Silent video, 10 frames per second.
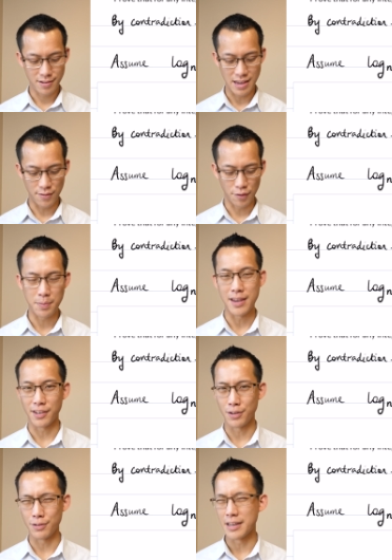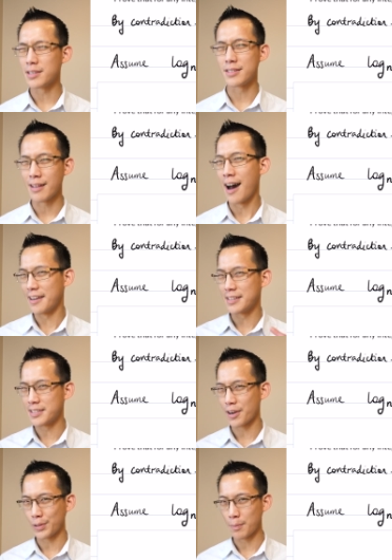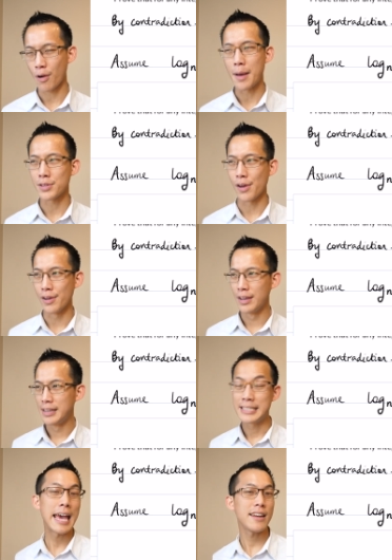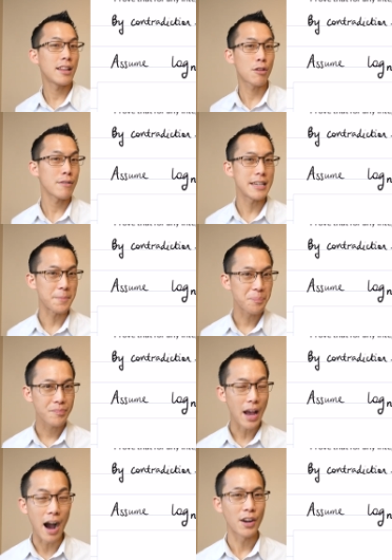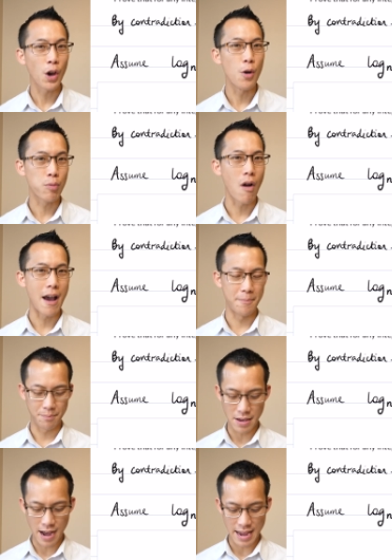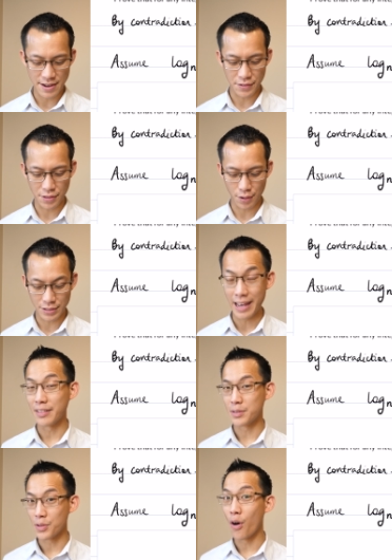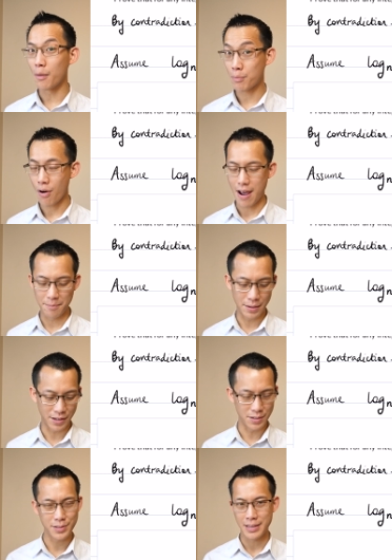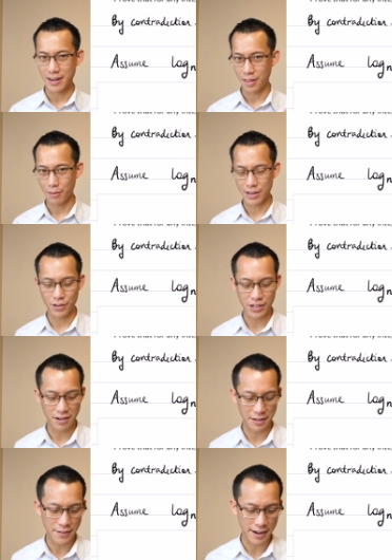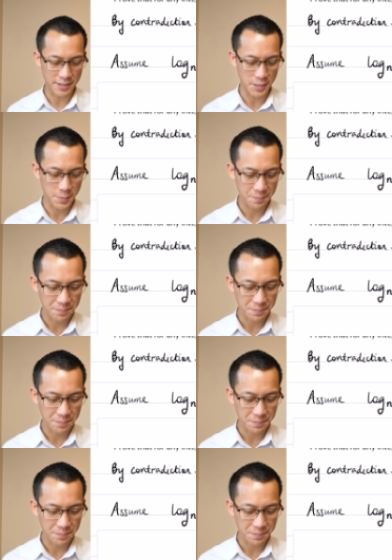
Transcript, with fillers: even if P and Q necess aren't necessarily prime. So 10 and 3 are co-prime, uh, even though 10's not prime because 10 and 3 don't share any factors.